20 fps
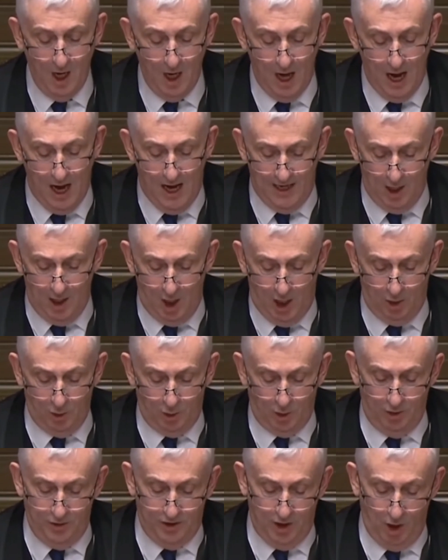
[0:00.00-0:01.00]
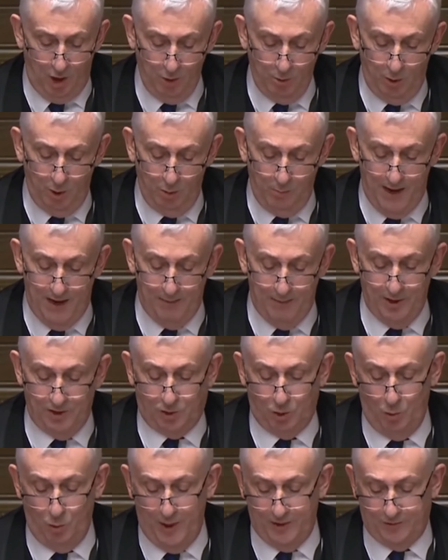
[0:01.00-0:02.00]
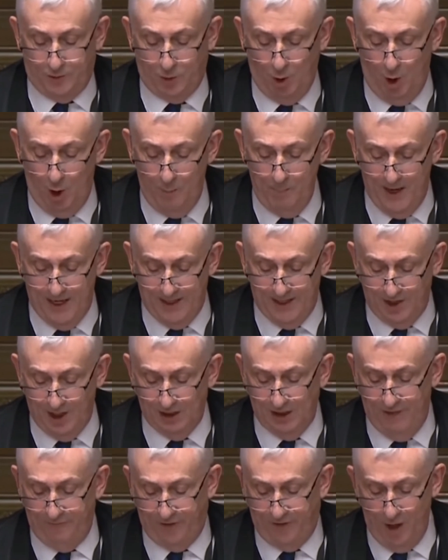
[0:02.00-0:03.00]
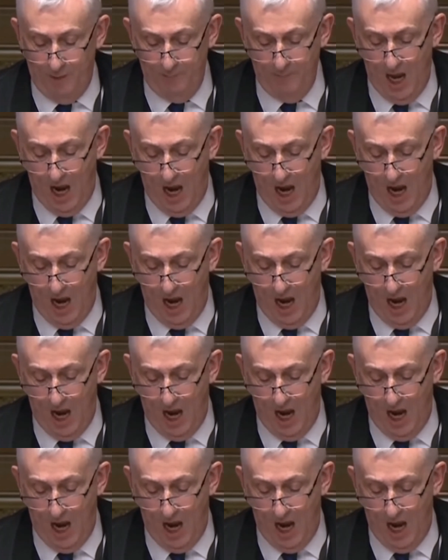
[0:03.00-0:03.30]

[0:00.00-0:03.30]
I order the honourable member to withdraw immediately from the